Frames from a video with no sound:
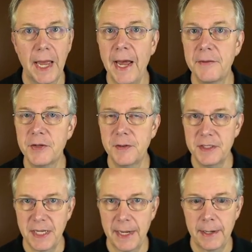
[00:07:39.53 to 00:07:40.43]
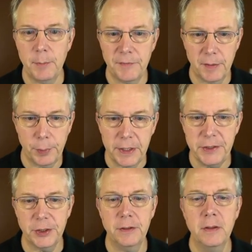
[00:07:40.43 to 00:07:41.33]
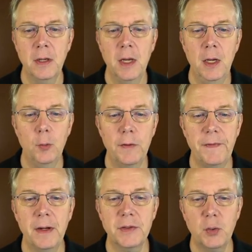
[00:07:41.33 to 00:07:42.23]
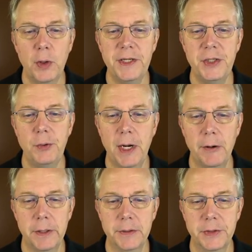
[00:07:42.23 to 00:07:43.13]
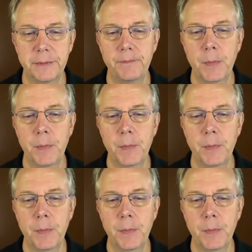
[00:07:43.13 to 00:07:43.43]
After the time of completion, we found 22 errors.